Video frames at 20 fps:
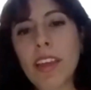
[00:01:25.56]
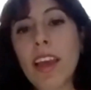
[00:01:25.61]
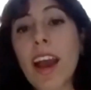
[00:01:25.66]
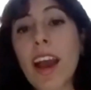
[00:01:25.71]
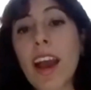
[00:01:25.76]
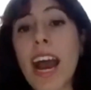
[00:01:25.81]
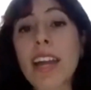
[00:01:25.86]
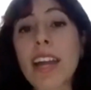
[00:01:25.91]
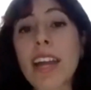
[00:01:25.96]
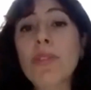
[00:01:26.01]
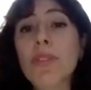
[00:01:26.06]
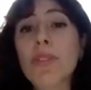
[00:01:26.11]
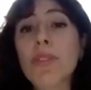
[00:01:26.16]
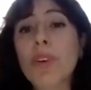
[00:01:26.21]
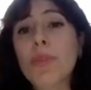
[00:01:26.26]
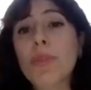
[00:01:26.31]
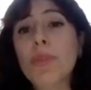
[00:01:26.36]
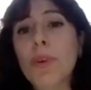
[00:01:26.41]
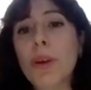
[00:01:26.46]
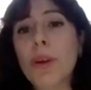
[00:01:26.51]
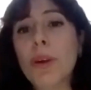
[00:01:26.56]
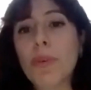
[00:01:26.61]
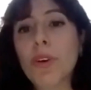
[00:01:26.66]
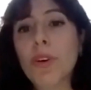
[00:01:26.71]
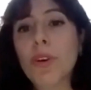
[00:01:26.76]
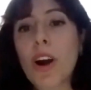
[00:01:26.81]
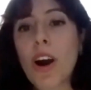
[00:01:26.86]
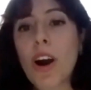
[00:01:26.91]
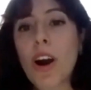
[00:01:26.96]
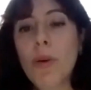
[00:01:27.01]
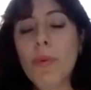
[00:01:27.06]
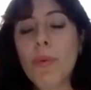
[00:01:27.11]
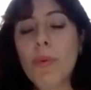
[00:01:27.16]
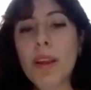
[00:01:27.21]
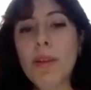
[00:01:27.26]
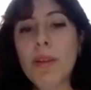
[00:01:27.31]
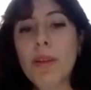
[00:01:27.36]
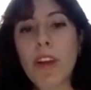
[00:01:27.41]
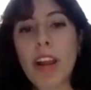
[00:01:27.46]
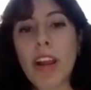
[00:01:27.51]
I don't know who I will call
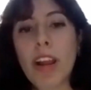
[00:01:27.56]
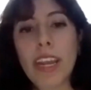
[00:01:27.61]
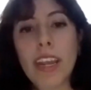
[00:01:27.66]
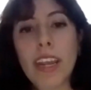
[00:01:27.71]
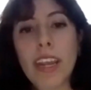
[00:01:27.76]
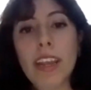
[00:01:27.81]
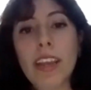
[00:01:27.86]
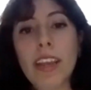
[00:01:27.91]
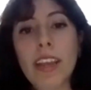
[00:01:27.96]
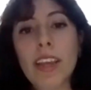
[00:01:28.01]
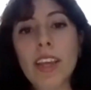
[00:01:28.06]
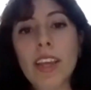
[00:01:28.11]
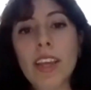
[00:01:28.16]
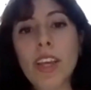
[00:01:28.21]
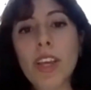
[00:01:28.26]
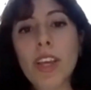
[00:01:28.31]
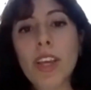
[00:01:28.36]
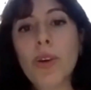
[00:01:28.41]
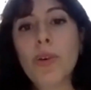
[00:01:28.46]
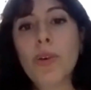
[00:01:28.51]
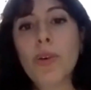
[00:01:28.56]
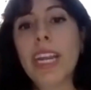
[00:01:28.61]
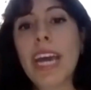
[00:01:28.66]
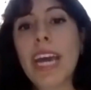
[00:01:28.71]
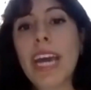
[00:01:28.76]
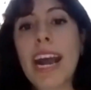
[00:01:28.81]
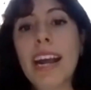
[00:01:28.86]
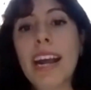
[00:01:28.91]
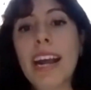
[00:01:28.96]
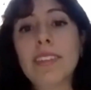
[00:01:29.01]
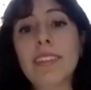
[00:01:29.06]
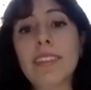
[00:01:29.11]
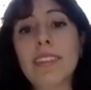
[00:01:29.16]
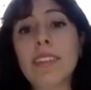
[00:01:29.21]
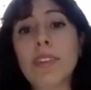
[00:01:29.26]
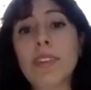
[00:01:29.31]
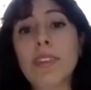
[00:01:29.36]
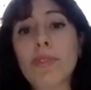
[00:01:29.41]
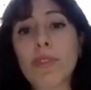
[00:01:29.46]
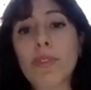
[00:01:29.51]
when I'm ready, who I'd
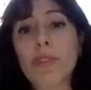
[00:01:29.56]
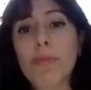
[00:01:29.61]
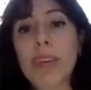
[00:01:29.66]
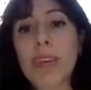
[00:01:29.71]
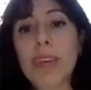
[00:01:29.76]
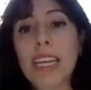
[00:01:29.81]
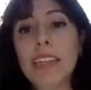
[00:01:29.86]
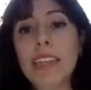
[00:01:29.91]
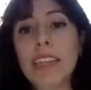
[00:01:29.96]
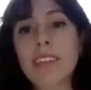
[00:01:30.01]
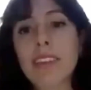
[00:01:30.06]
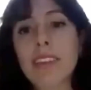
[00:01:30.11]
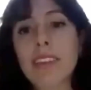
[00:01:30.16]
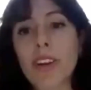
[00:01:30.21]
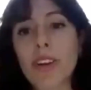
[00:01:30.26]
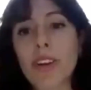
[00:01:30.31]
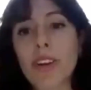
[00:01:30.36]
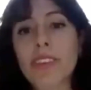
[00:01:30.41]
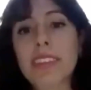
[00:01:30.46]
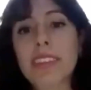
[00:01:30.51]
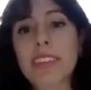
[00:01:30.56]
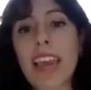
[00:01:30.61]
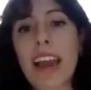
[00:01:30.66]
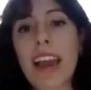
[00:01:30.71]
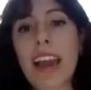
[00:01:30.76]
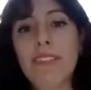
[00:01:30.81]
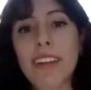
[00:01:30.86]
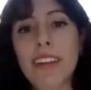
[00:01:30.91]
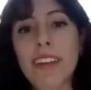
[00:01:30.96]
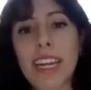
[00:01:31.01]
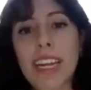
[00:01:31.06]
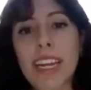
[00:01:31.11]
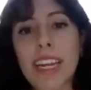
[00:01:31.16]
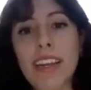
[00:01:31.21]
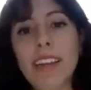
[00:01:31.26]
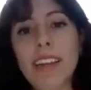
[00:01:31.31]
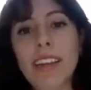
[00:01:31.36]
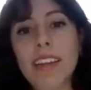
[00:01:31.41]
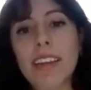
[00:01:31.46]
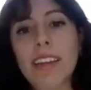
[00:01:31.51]
ask to throw me into Earth's
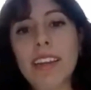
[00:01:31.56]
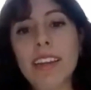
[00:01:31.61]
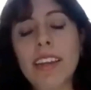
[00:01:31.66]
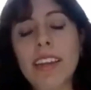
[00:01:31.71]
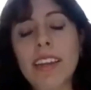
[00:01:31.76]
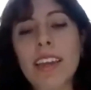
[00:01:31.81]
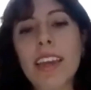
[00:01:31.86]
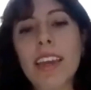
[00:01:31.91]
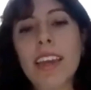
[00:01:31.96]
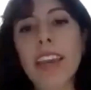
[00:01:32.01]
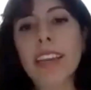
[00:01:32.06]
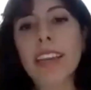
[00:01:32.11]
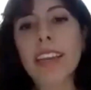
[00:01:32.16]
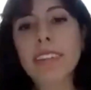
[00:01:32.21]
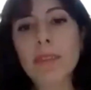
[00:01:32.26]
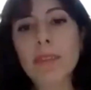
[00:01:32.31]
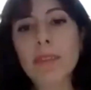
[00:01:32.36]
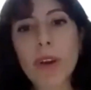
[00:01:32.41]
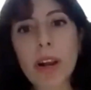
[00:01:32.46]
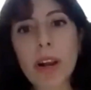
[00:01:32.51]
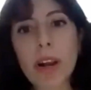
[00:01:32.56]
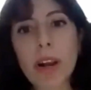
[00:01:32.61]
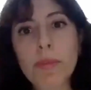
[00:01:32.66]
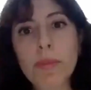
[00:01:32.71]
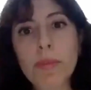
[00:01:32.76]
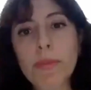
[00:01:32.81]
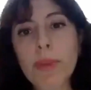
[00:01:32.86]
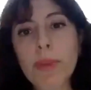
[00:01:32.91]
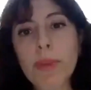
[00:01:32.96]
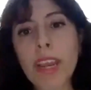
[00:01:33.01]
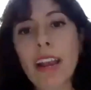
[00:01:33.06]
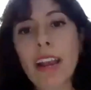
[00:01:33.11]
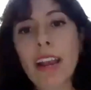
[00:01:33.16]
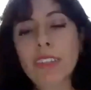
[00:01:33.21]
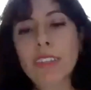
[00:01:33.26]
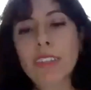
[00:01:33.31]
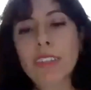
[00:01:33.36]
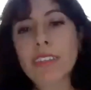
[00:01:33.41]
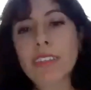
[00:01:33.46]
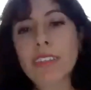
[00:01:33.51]
cavity. It's the problem I have to
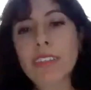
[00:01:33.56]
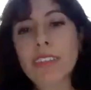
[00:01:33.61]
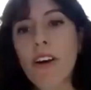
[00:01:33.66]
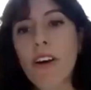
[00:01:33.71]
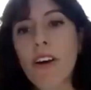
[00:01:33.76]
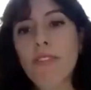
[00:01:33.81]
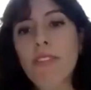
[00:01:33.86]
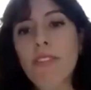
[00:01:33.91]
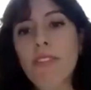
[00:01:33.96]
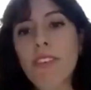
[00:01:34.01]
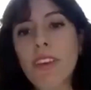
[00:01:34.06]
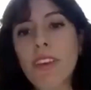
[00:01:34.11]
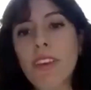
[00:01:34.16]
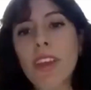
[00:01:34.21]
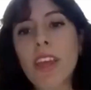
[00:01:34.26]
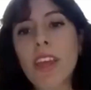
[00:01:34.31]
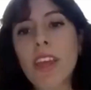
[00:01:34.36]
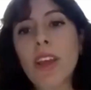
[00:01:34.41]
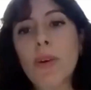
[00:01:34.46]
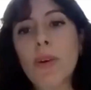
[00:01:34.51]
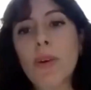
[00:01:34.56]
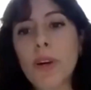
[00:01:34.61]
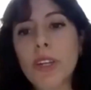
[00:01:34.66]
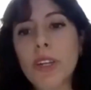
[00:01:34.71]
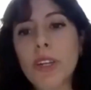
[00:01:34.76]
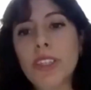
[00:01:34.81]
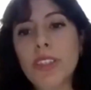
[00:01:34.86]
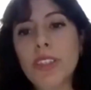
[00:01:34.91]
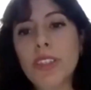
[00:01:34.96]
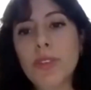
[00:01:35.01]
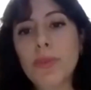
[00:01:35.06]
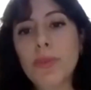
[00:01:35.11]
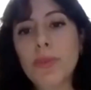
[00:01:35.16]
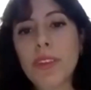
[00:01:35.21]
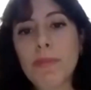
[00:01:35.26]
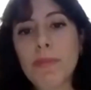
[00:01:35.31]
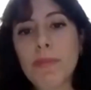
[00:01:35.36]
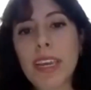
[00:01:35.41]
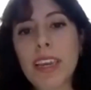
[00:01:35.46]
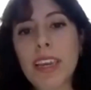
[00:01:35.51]
solve what to do
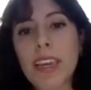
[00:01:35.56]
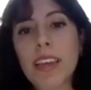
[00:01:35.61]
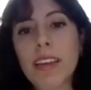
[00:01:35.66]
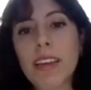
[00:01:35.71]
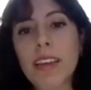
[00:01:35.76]
with me.